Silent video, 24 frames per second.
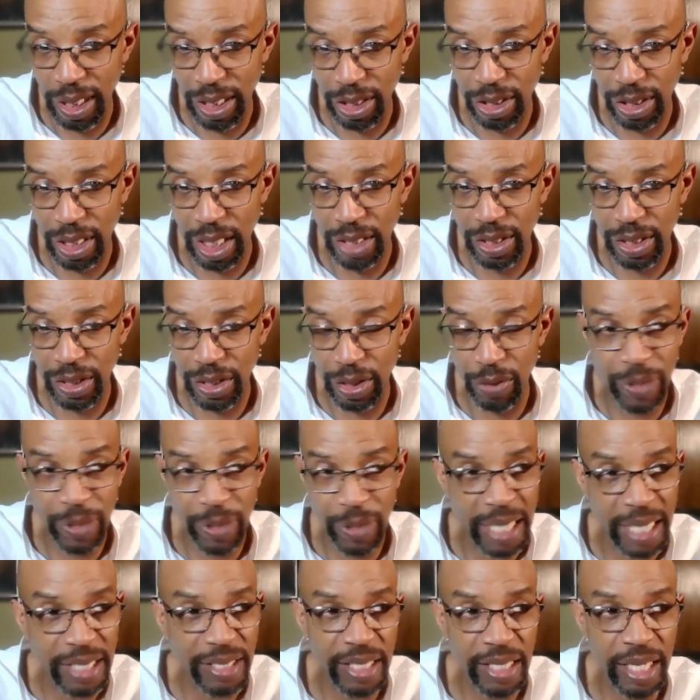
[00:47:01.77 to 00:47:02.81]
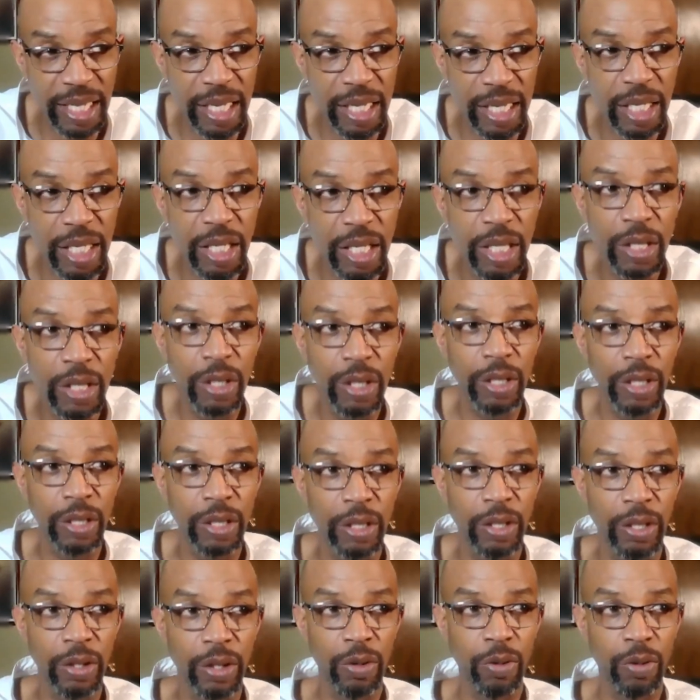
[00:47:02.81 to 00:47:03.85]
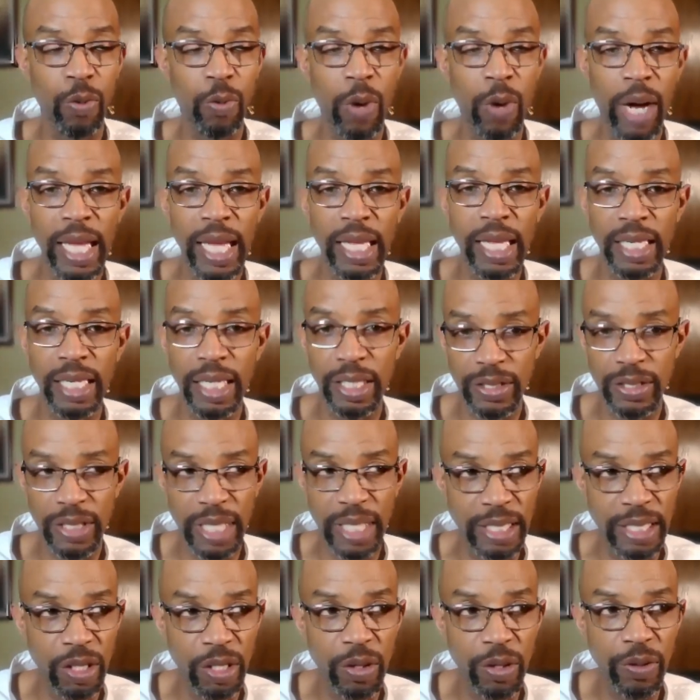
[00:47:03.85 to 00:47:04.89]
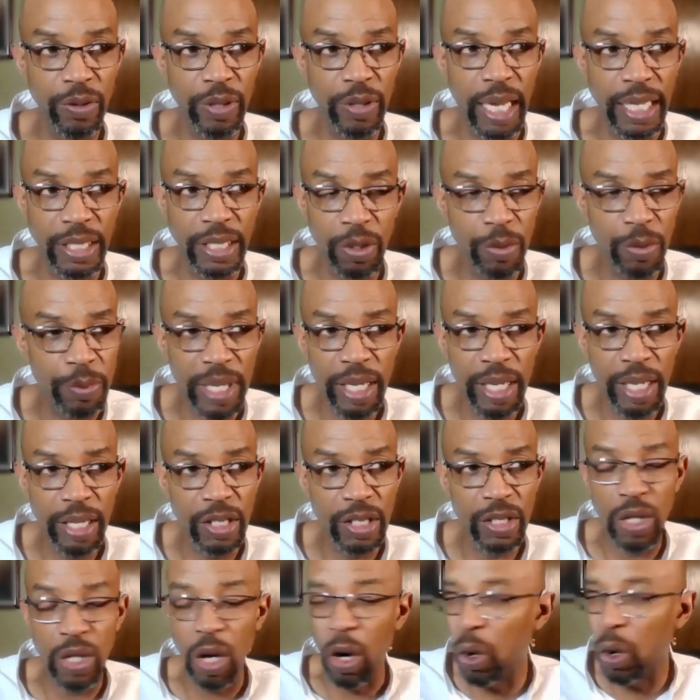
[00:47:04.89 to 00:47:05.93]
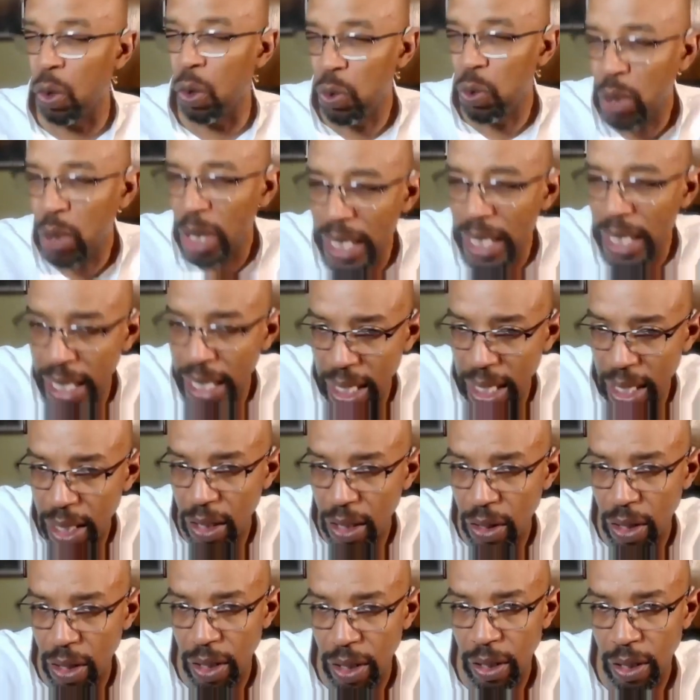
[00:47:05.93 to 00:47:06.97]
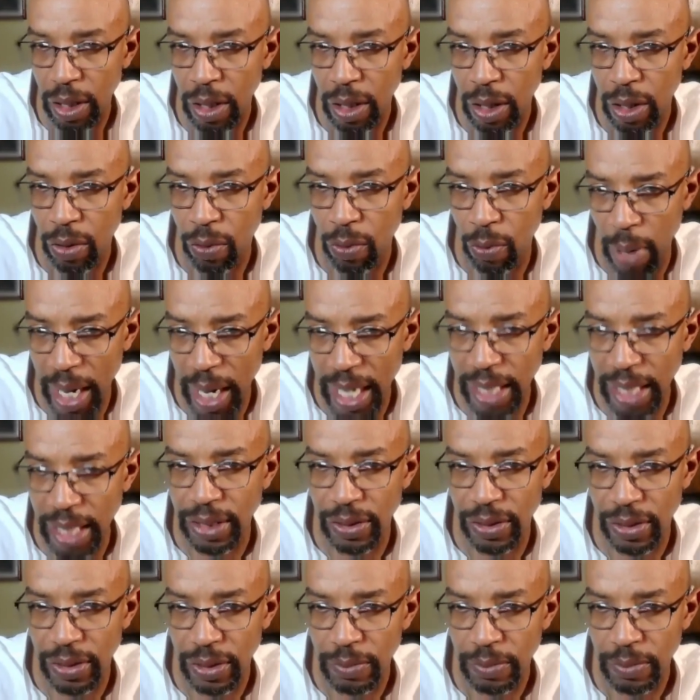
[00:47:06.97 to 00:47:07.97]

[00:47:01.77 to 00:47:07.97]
injustice. And when I say whiteness, I don't mean only race.